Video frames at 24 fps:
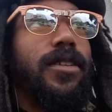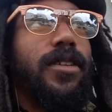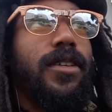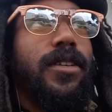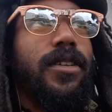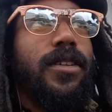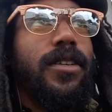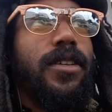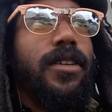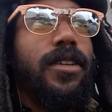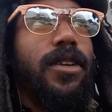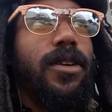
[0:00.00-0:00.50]

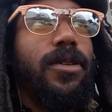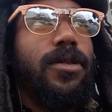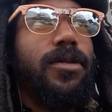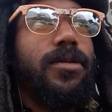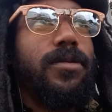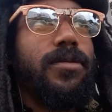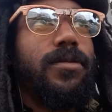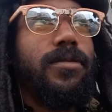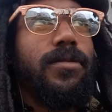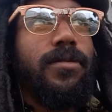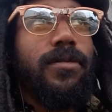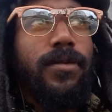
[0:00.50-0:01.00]
you know,
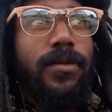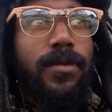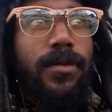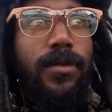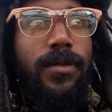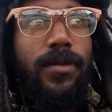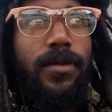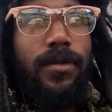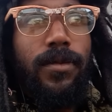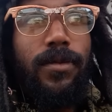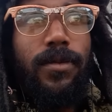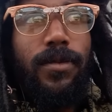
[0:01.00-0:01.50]

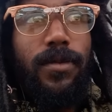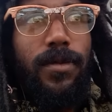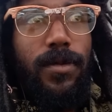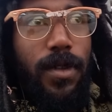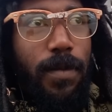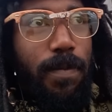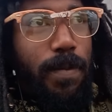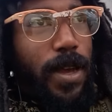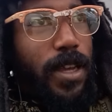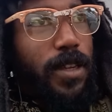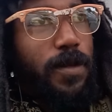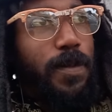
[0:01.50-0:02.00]
the
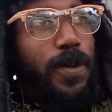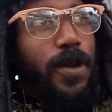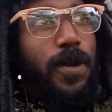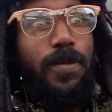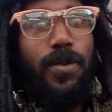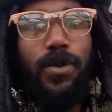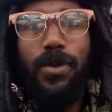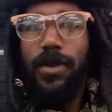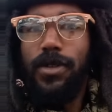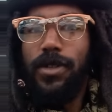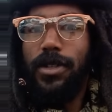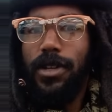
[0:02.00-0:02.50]
best
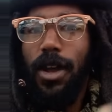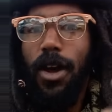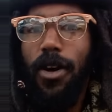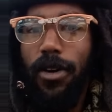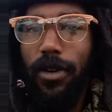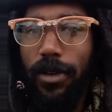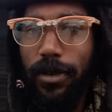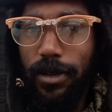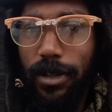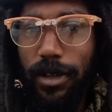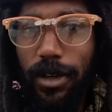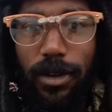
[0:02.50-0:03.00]
people to talk,
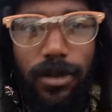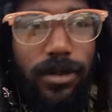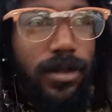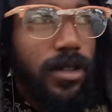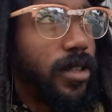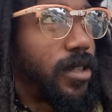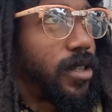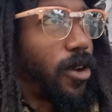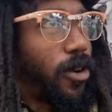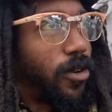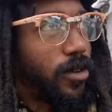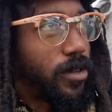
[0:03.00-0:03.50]
you know, to
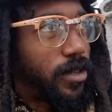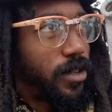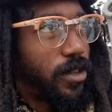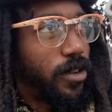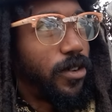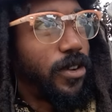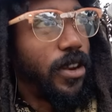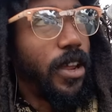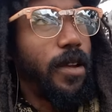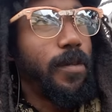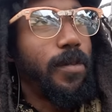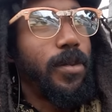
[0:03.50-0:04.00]
talk to your
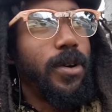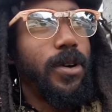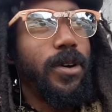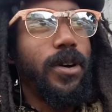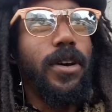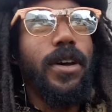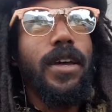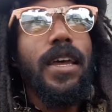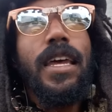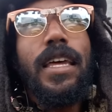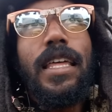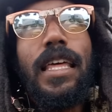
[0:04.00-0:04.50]
neighborhood.
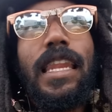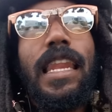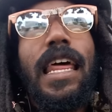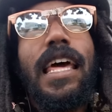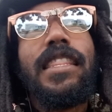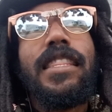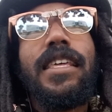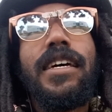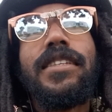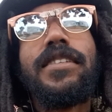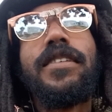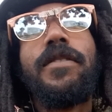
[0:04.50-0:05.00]
And that
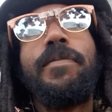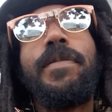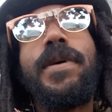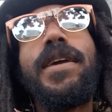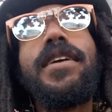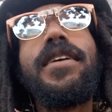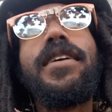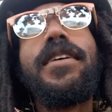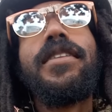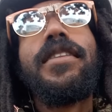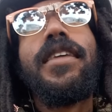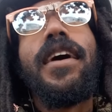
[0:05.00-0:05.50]
doesn't
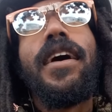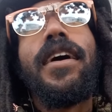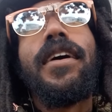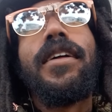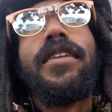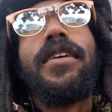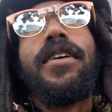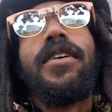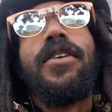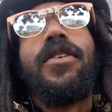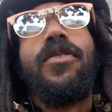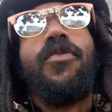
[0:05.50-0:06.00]
mean that
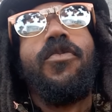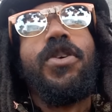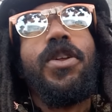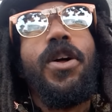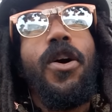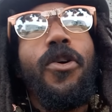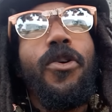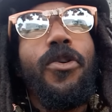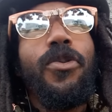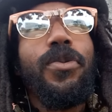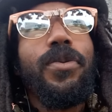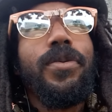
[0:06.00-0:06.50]
we
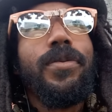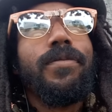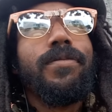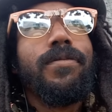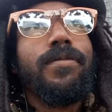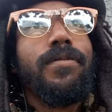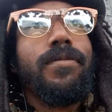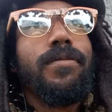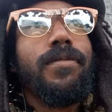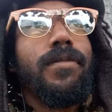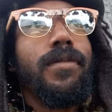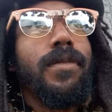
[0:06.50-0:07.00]
don't
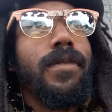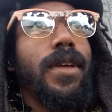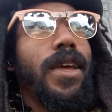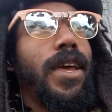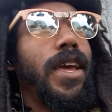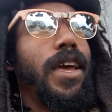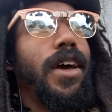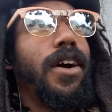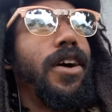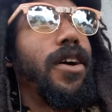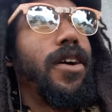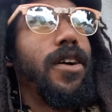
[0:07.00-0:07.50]

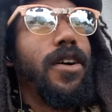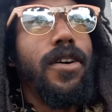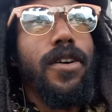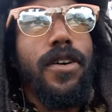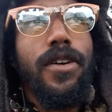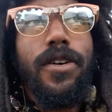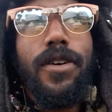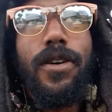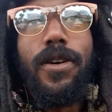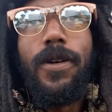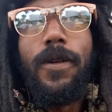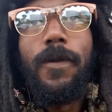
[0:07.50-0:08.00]

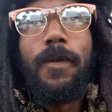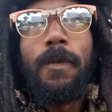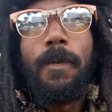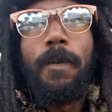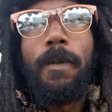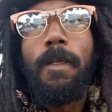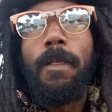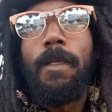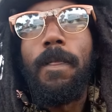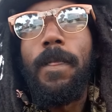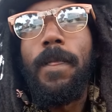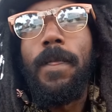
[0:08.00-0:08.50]
uh,
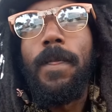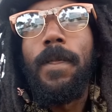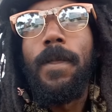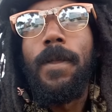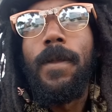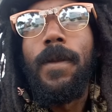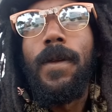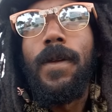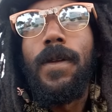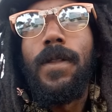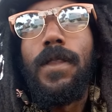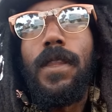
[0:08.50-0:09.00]

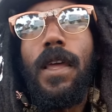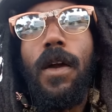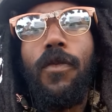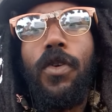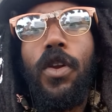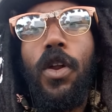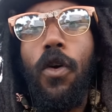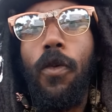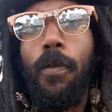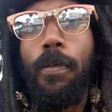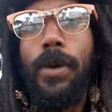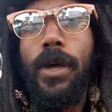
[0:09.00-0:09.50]
that we
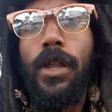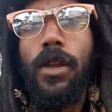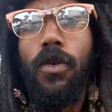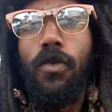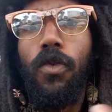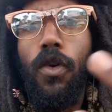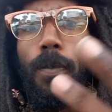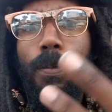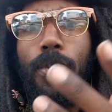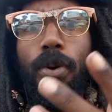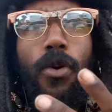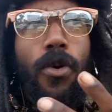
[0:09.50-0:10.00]
don't build a
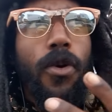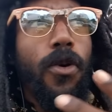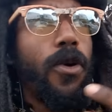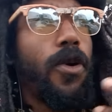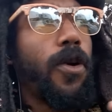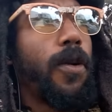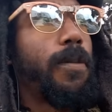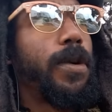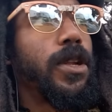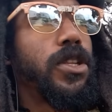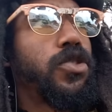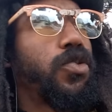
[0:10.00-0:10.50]

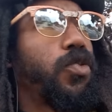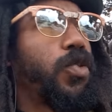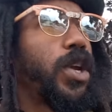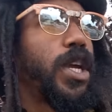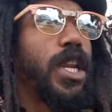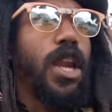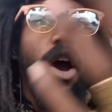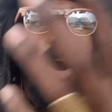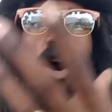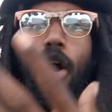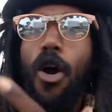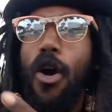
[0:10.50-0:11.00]
rapport
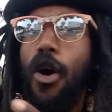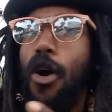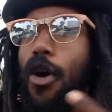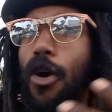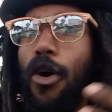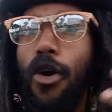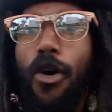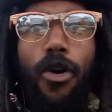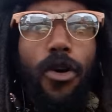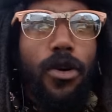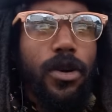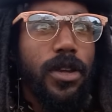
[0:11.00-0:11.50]
between
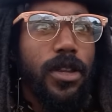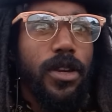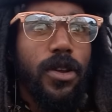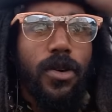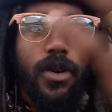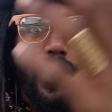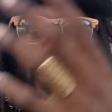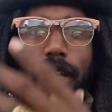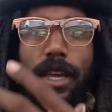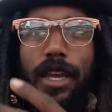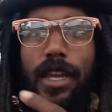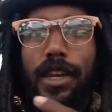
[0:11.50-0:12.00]
all, you know, again,